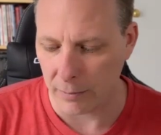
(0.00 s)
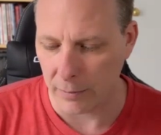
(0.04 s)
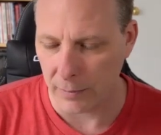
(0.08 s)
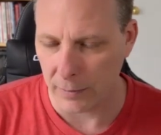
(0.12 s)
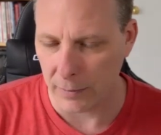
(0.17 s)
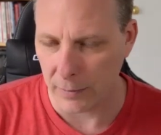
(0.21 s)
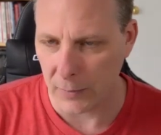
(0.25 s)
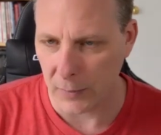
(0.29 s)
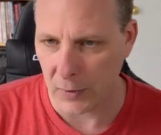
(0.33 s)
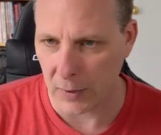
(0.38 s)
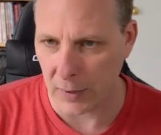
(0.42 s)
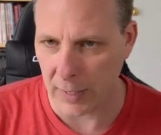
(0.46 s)

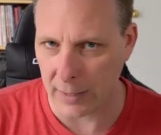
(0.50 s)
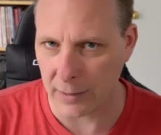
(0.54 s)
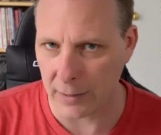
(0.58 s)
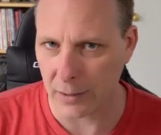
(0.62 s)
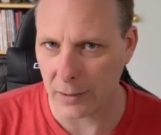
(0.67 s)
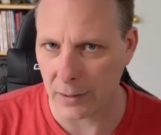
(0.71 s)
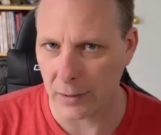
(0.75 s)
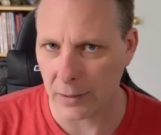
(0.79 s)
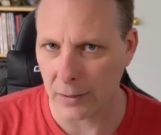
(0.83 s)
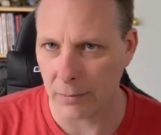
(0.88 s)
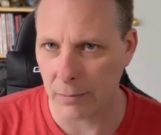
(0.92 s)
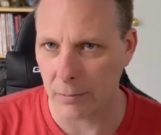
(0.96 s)
So
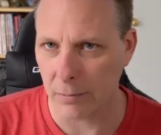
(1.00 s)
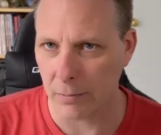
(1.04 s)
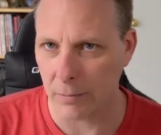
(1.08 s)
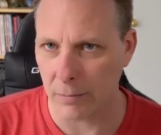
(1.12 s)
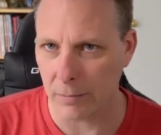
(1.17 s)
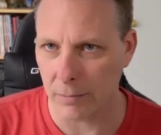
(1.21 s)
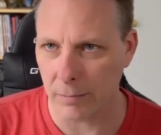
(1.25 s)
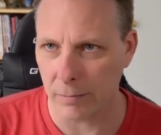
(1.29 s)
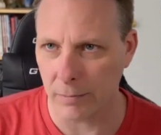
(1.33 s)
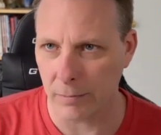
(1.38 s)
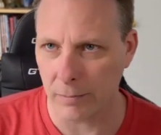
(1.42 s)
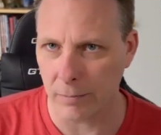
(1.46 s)
that's,
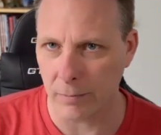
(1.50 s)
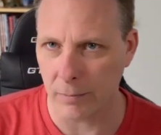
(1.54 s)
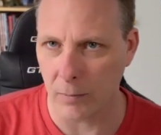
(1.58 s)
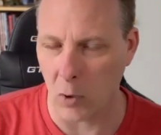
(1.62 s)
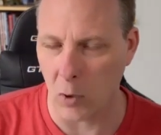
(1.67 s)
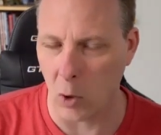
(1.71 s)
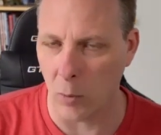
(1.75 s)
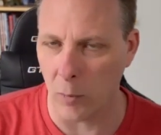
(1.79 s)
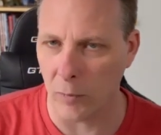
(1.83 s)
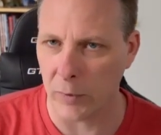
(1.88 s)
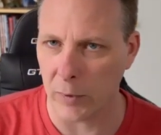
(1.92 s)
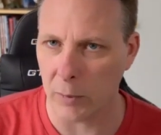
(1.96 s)

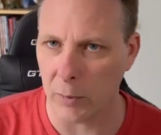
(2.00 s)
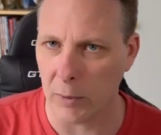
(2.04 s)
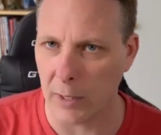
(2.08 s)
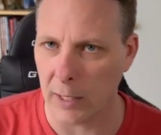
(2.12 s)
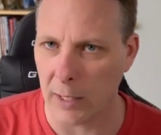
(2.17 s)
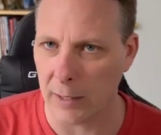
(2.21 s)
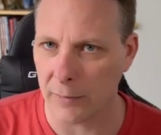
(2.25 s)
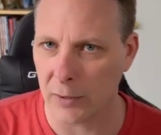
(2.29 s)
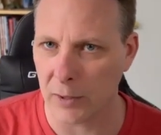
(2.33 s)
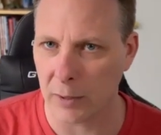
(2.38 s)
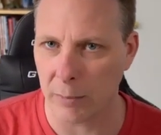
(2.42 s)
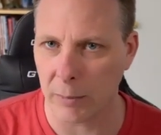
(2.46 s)
hopefully we'll
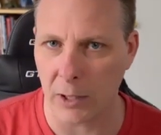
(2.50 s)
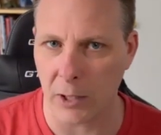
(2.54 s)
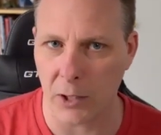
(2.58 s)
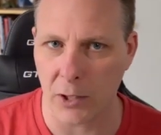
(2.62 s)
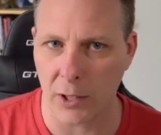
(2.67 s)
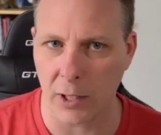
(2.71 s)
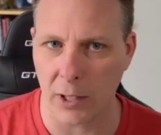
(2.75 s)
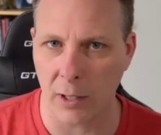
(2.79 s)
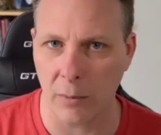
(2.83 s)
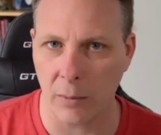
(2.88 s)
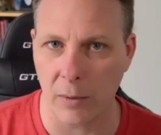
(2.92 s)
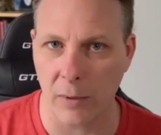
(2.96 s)
have something to
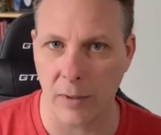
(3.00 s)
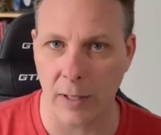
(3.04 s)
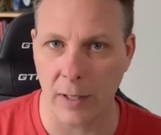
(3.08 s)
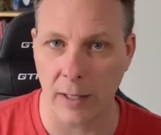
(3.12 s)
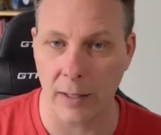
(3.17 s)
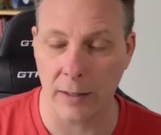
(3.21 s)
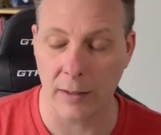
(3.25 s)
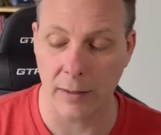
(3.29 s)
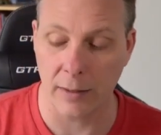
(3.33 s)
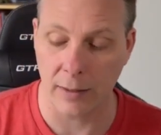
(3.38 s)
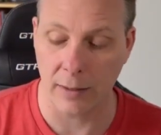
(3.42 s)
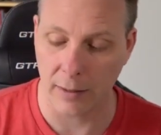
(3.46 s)
share with
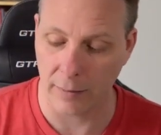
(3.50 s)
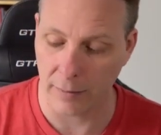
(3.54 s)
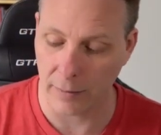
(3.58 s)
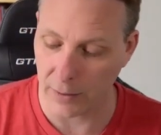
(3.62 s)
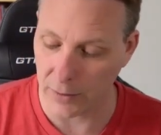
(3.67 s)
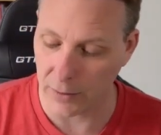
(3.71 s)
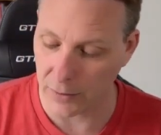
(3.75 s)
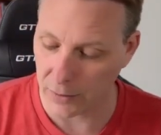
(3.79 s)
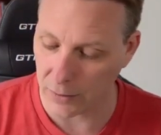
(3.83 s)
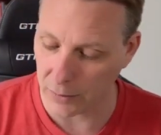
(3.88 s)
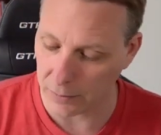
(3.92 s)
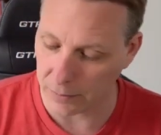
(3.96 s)
that
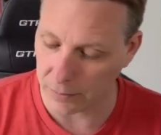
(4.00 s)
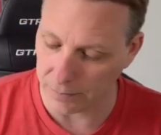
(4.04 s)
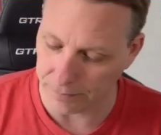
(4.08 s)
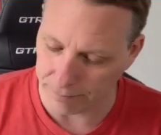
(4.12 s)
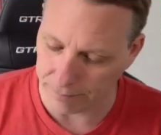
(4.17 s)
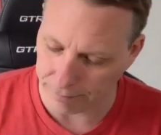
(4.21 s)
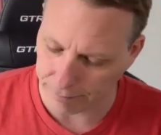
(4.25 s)
very soon.